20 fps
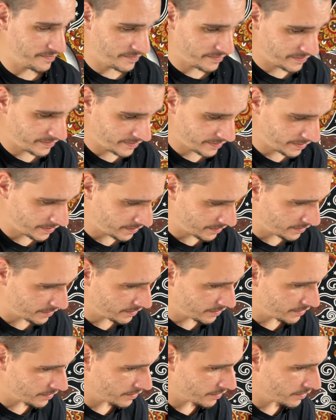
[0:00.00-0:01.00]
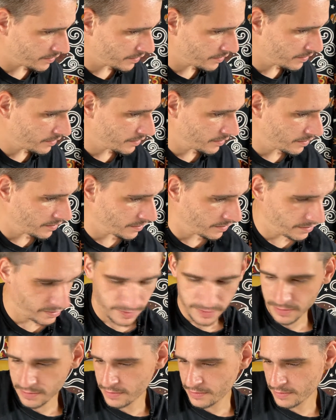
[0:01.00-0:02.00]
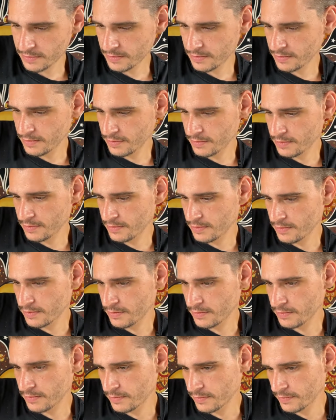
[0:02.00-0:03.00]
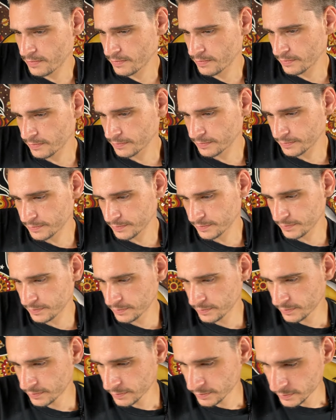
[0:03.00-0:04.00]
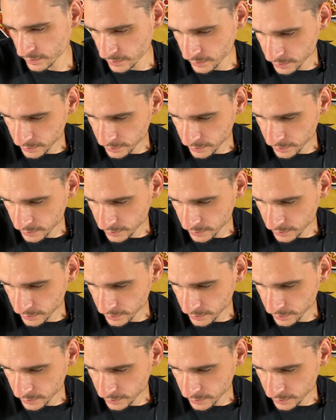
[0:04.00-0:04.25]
[no speech]